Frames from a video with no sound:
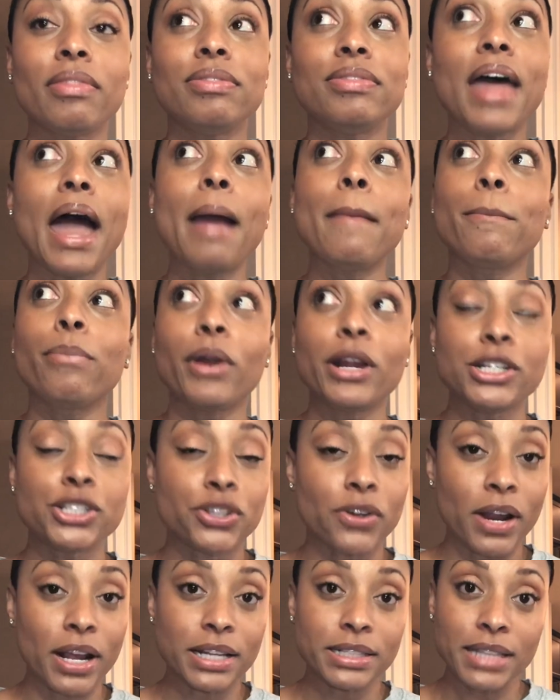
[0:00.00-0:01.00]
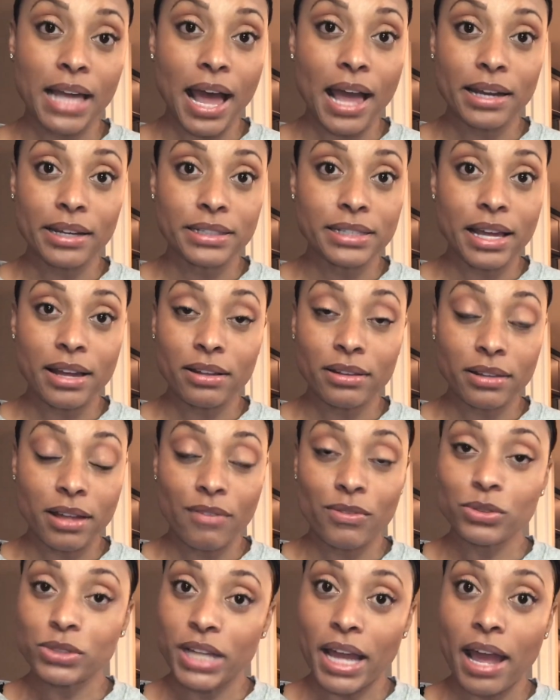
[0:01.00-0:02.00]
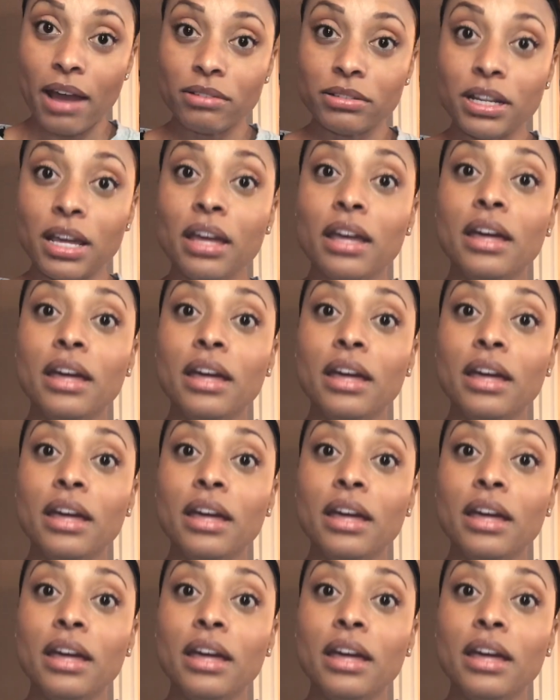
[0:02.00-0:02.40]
That brings your anxiety level down.